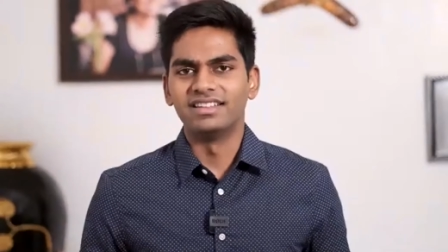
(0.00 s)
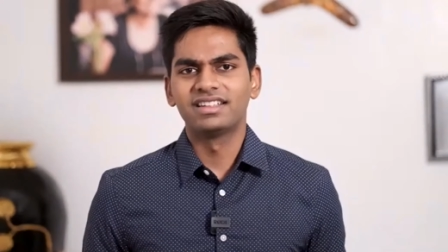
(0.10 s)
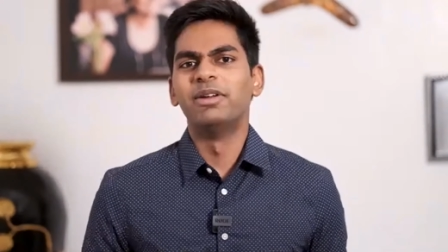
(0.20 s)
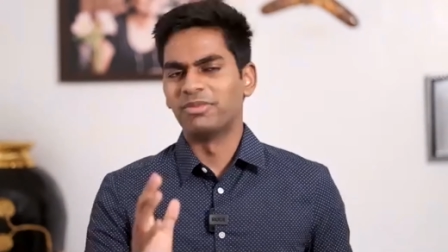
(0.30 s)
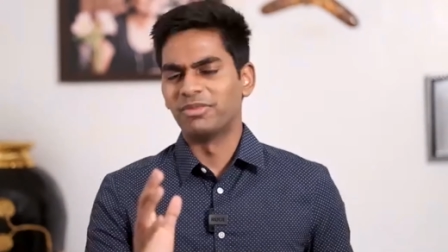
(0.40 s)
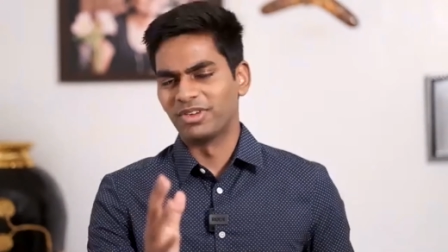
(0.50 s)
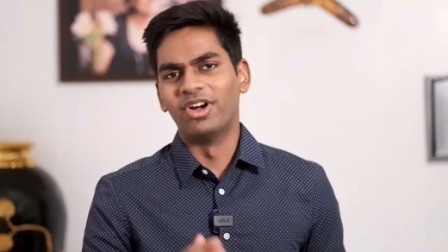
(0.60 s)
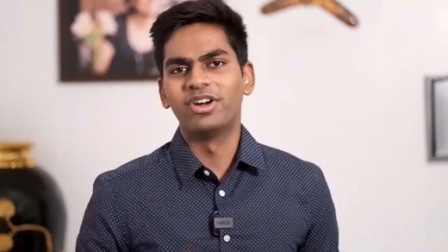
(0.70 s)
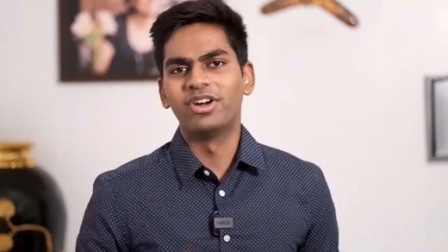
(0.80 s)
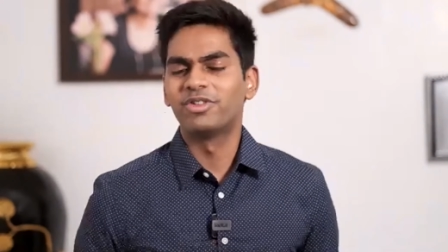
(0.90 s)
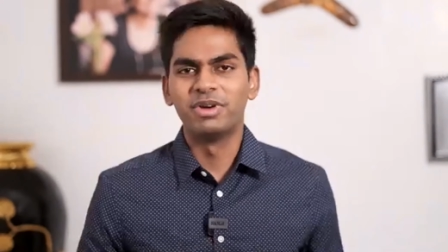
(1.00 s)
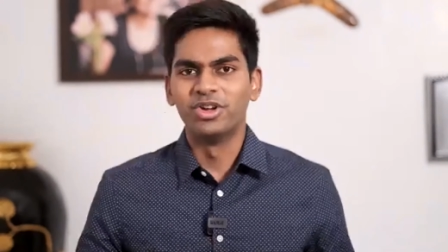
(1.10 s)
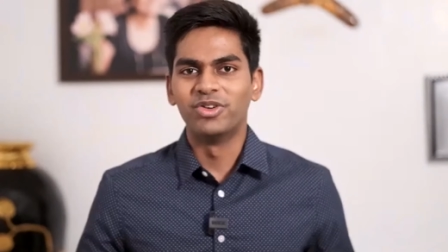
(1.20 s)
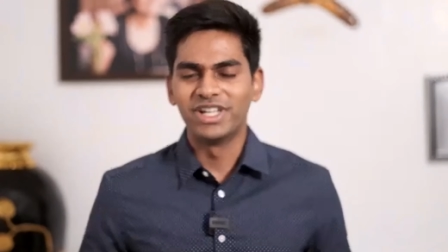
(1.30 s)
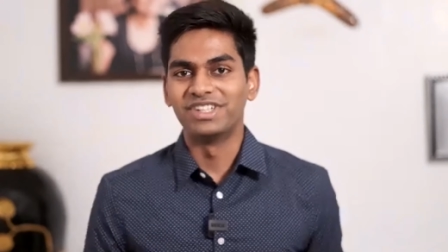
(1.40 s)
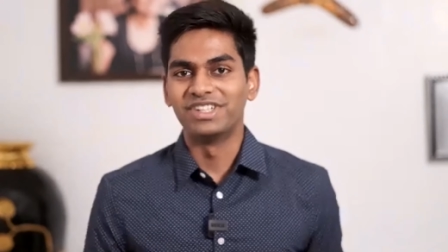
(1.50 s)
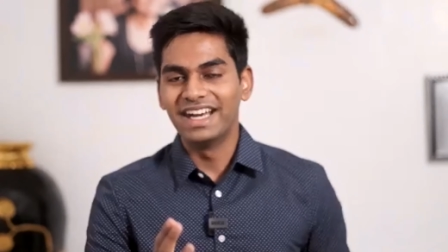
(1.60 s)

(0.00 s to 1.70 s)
and God forbid no one should get